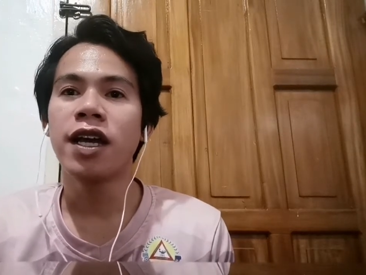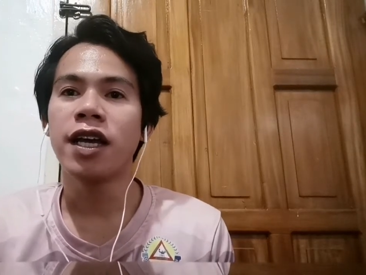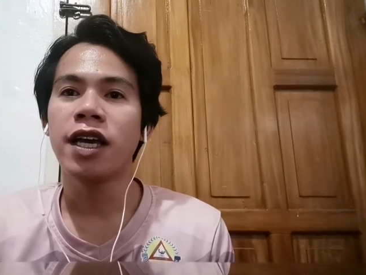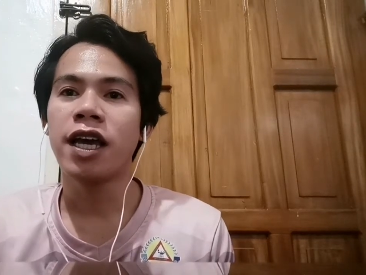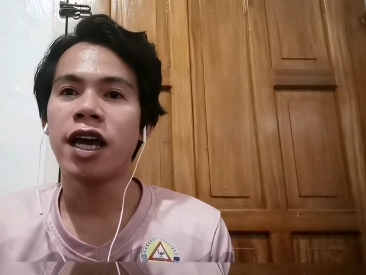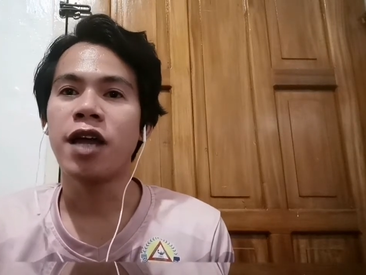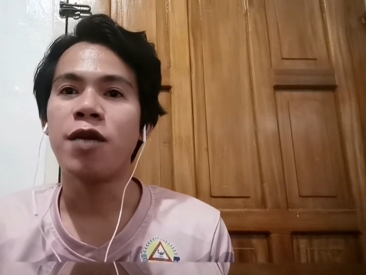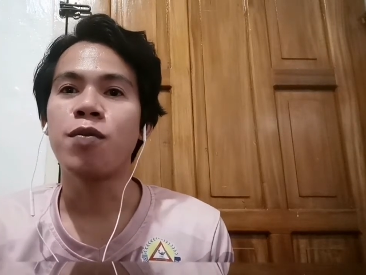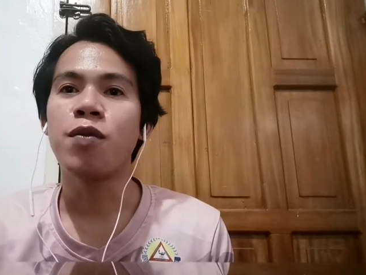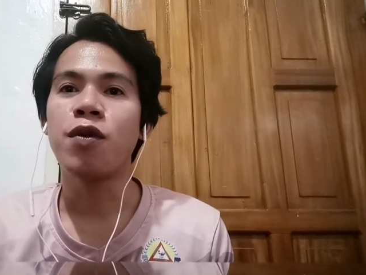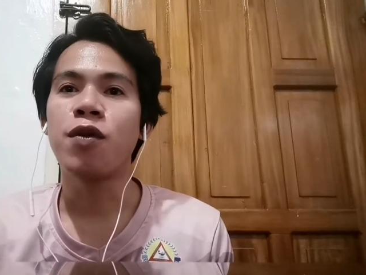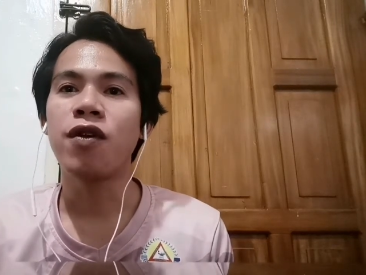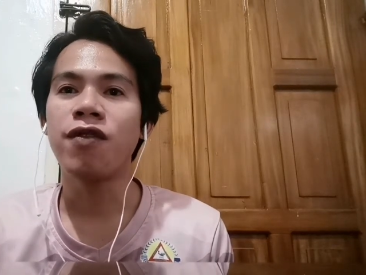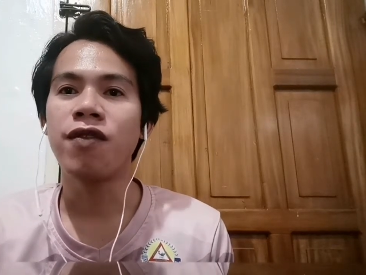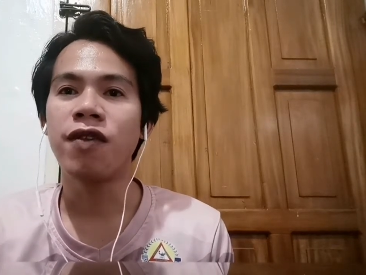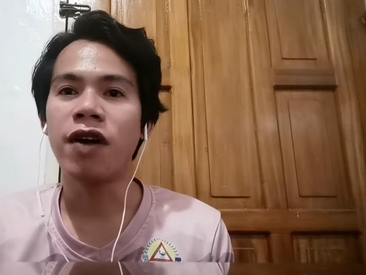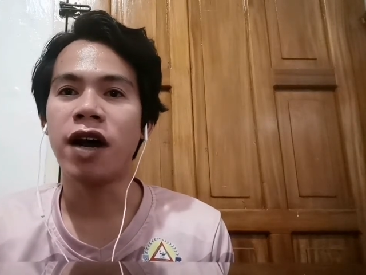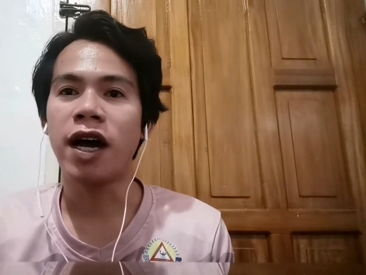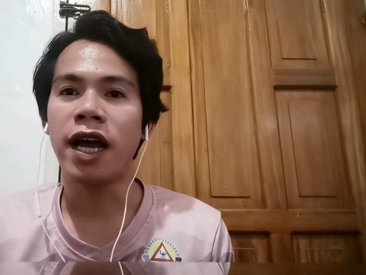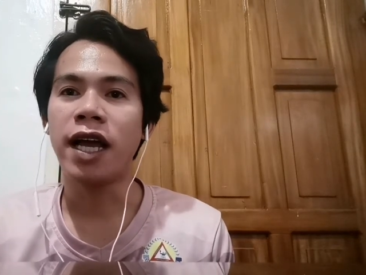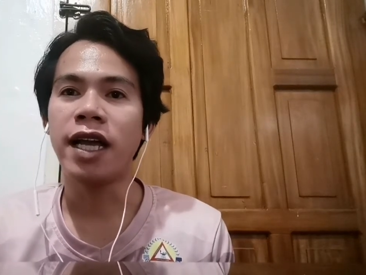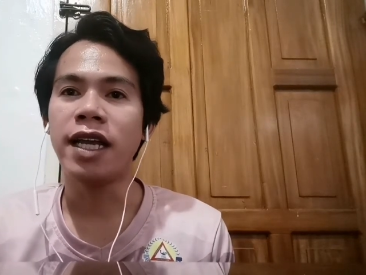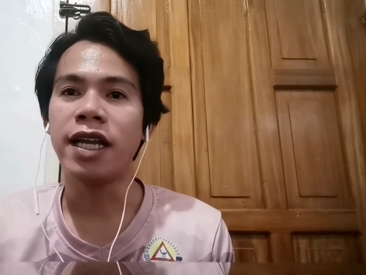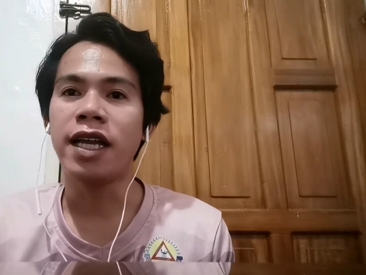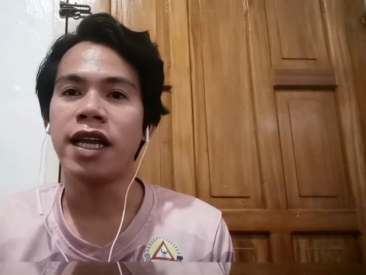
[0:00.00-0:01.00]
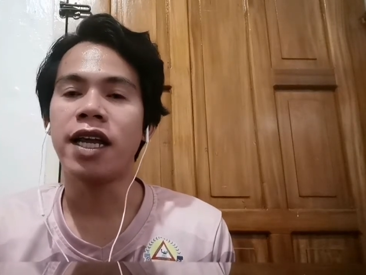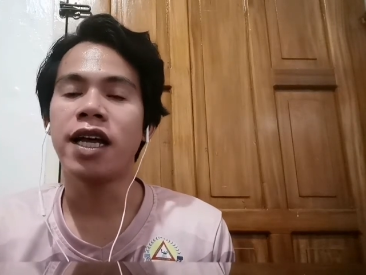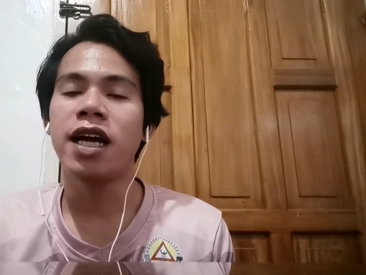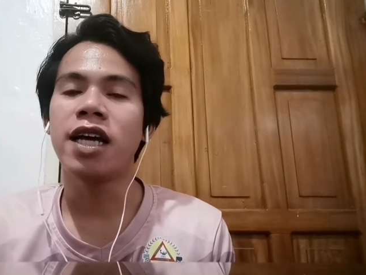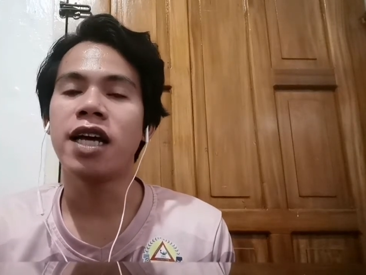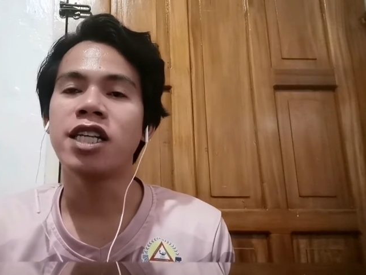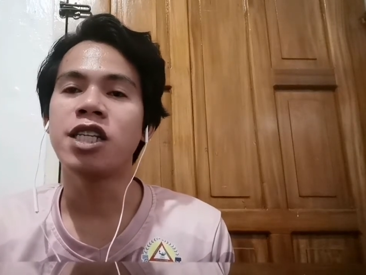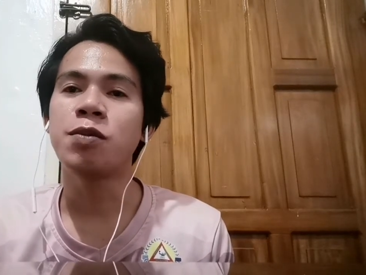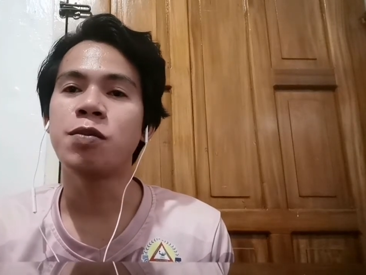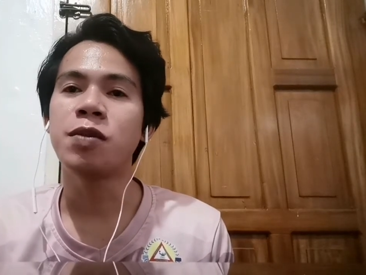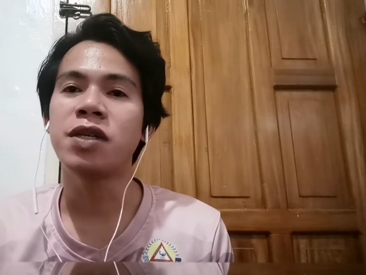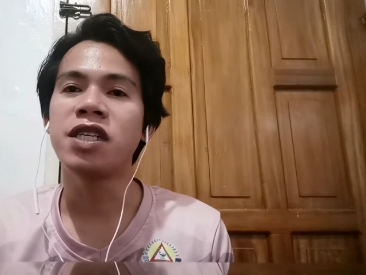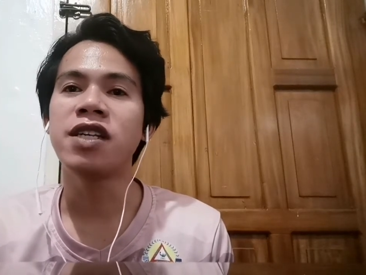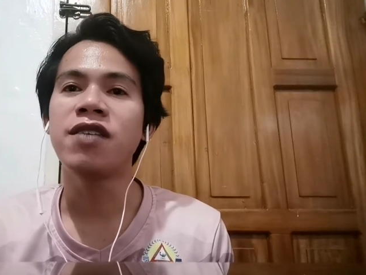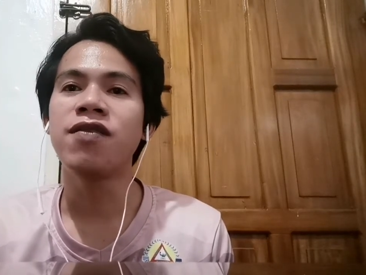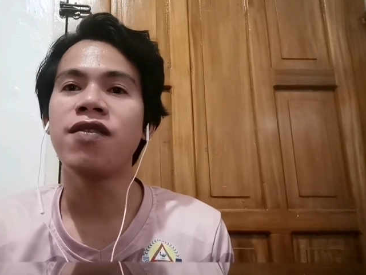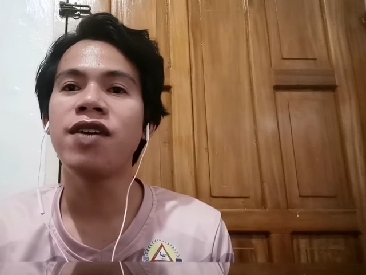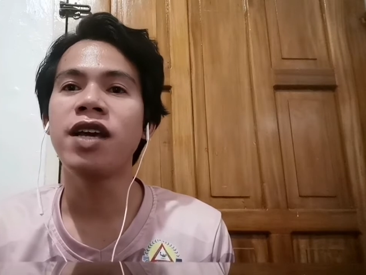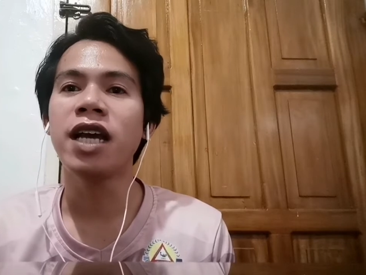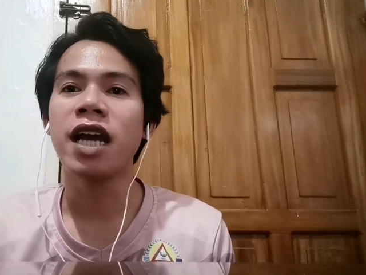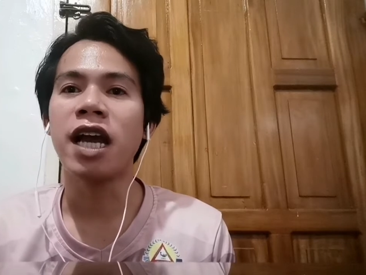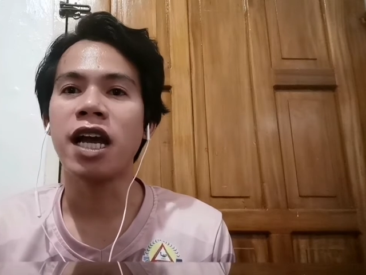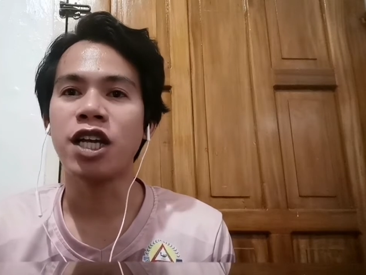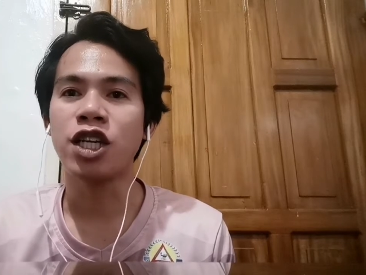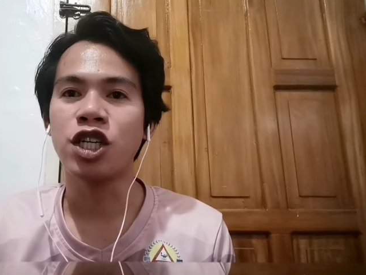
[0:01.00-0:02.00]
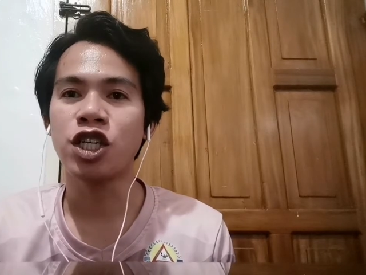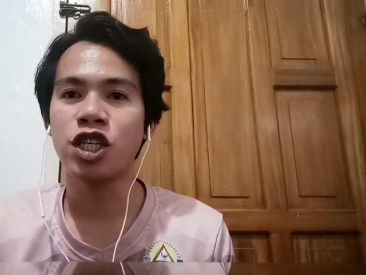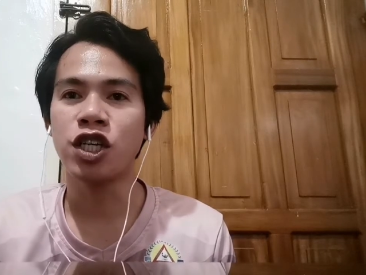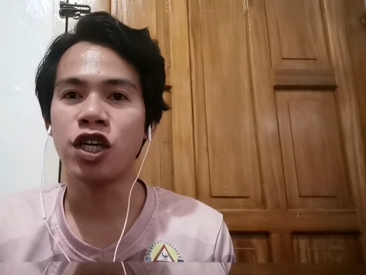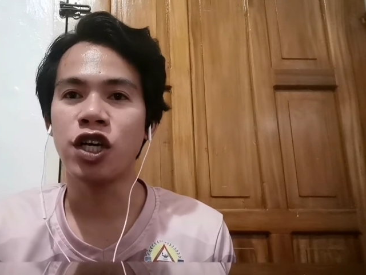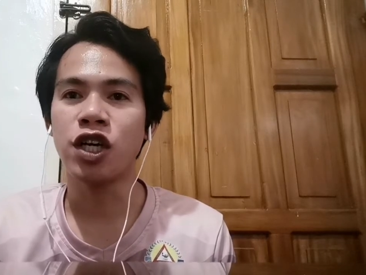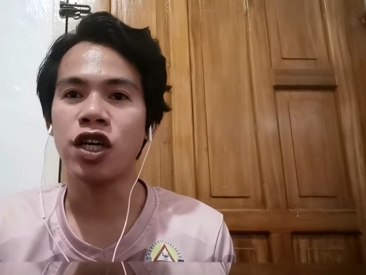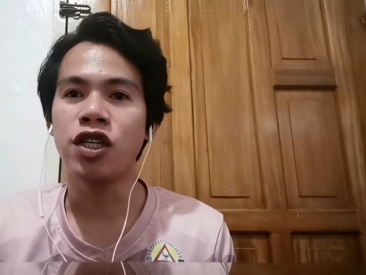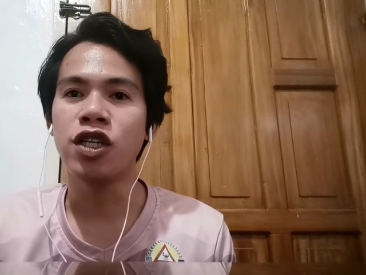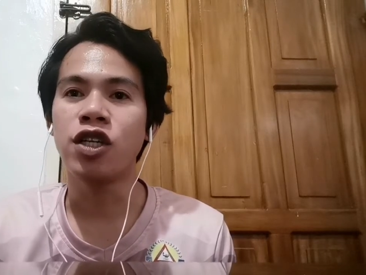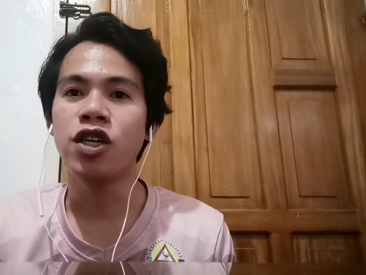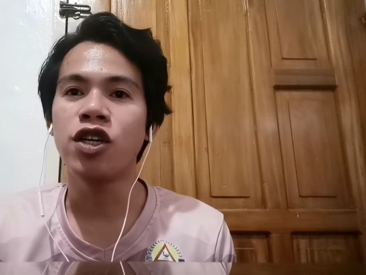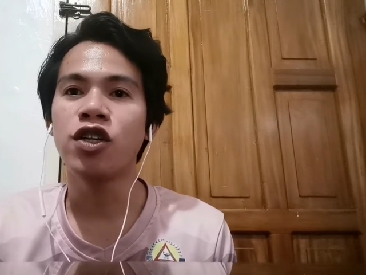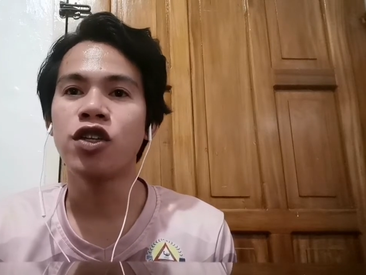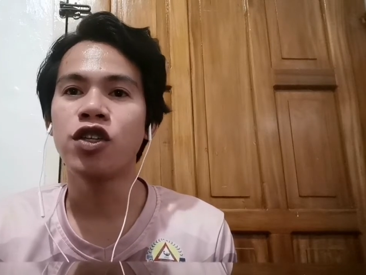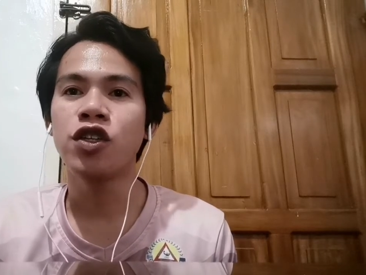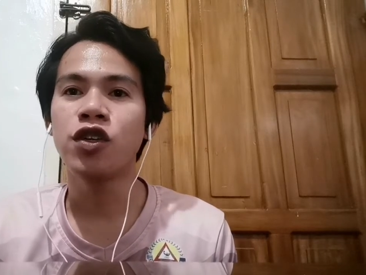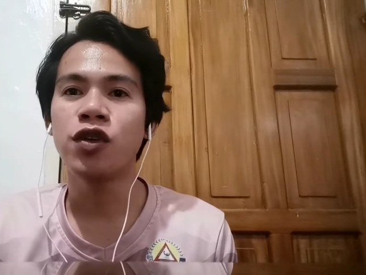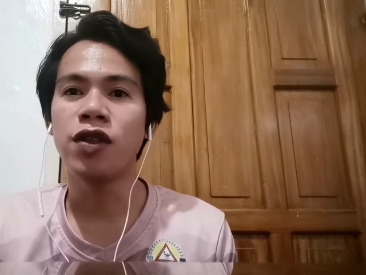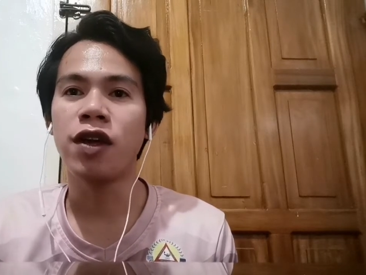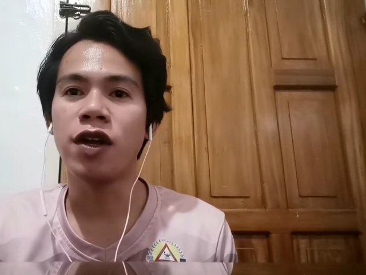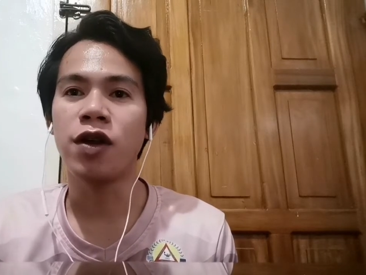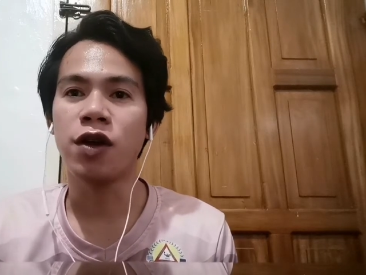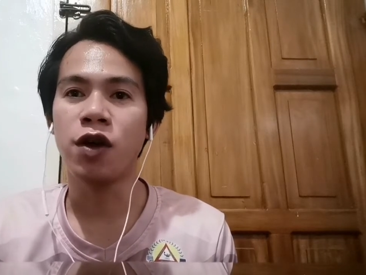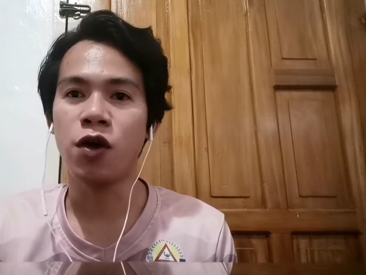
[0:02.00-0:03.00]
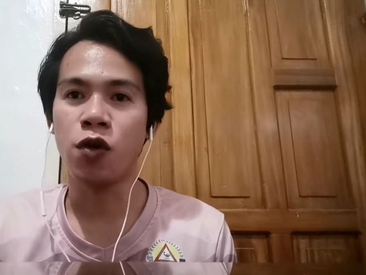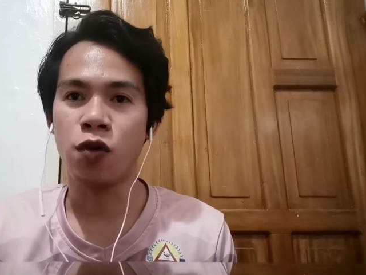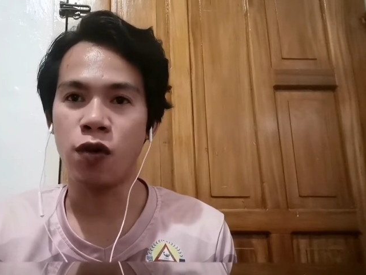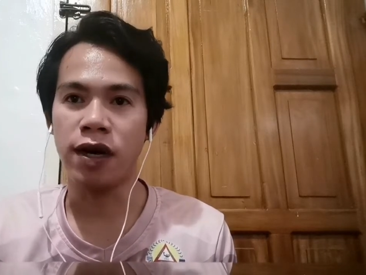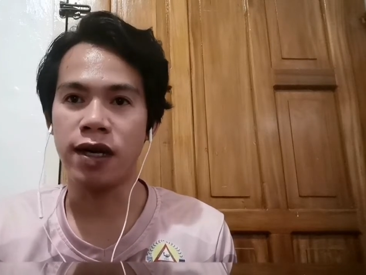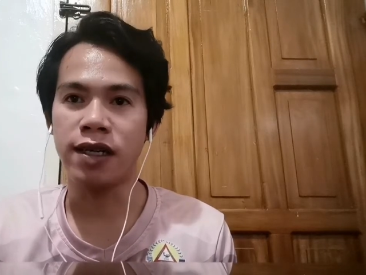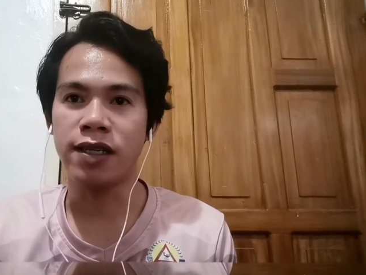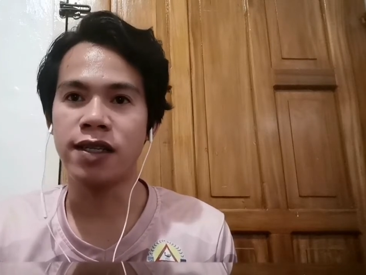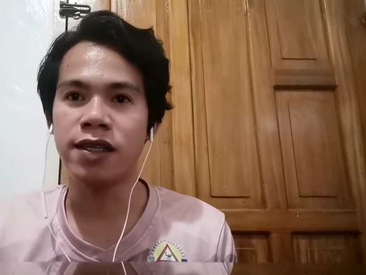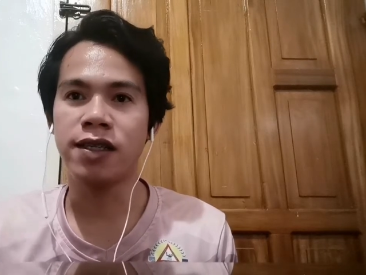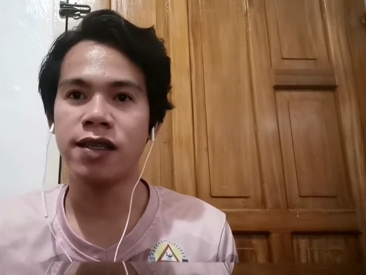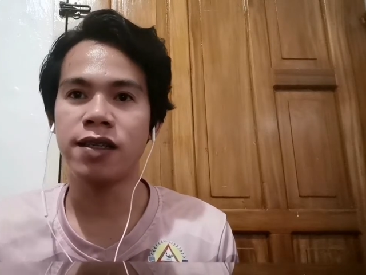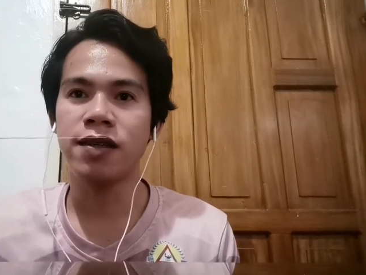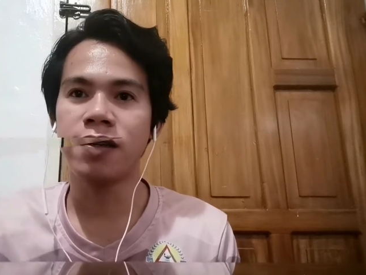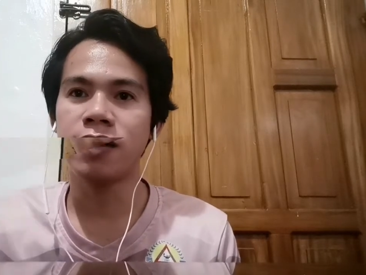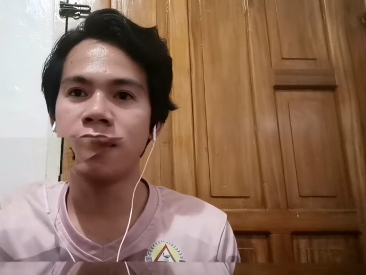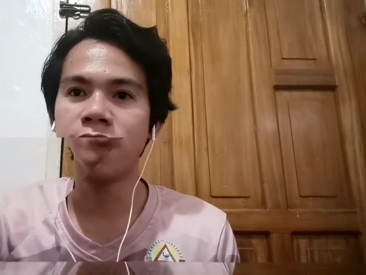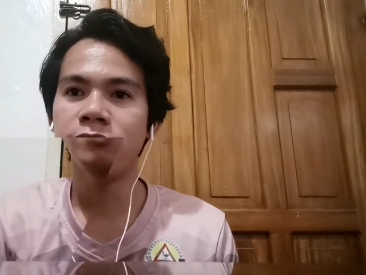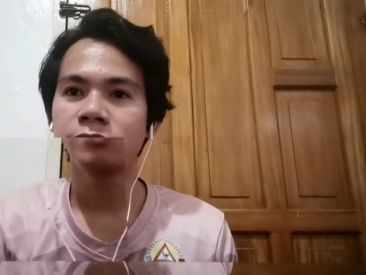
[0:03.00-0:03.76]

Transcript: can provide a specific action to the request.